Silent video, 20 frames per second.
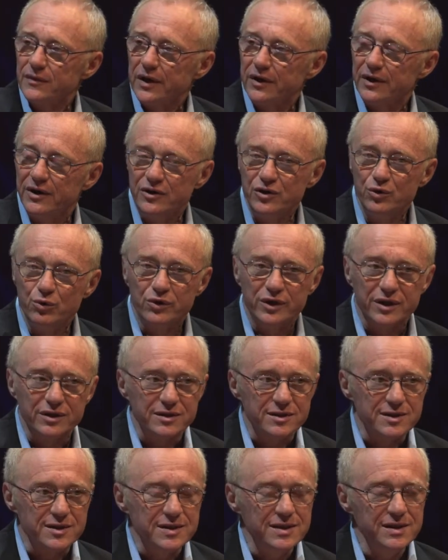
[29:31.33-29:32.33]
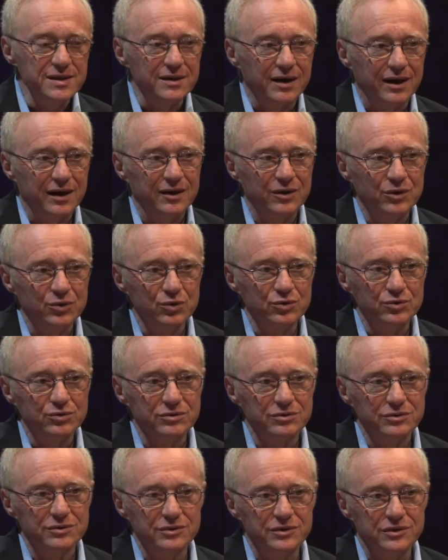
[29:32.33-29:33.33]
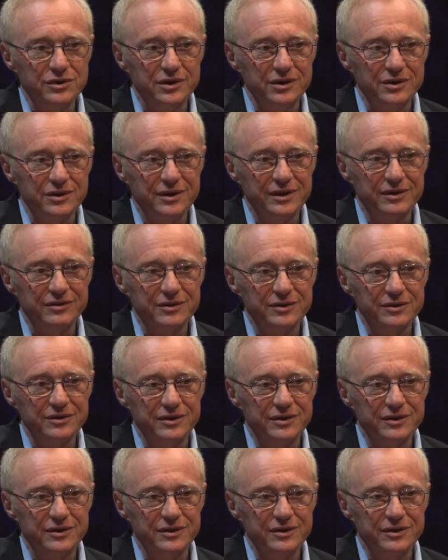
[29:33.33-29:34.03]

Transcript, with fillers: And you can see how the, the,